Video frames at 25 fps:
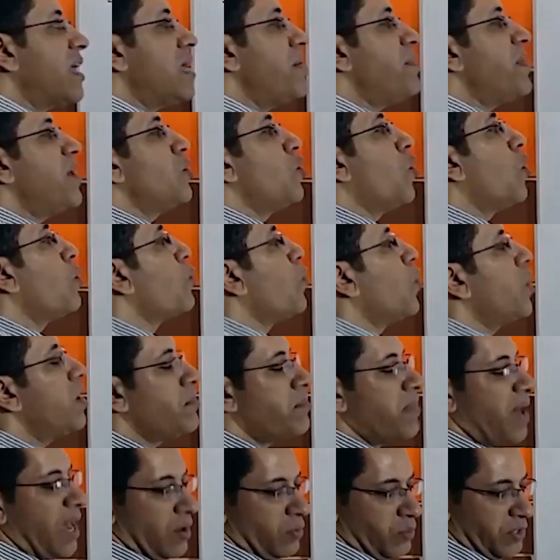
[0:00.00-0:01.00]
only
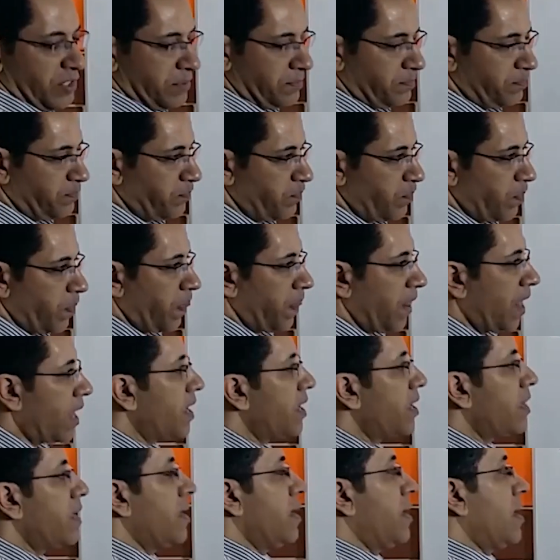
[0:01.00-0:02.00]

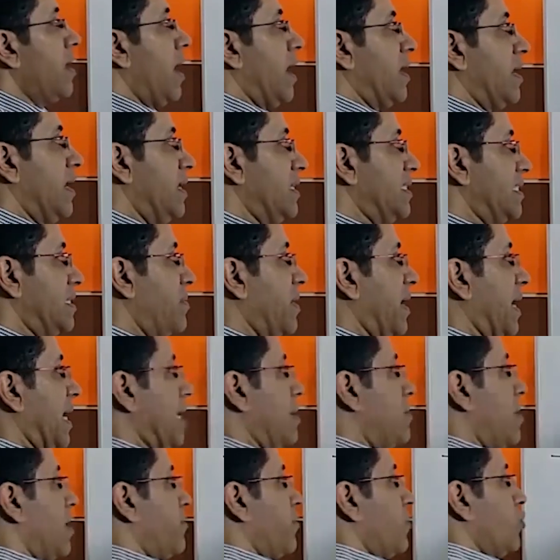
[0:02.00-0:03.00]
acetylcholine, but
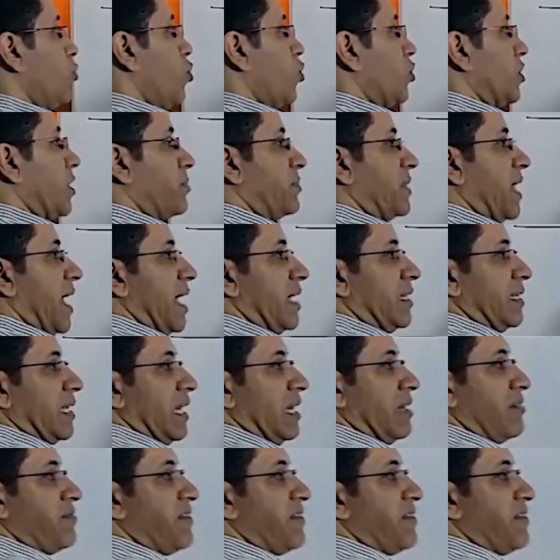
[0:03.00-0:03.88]
also other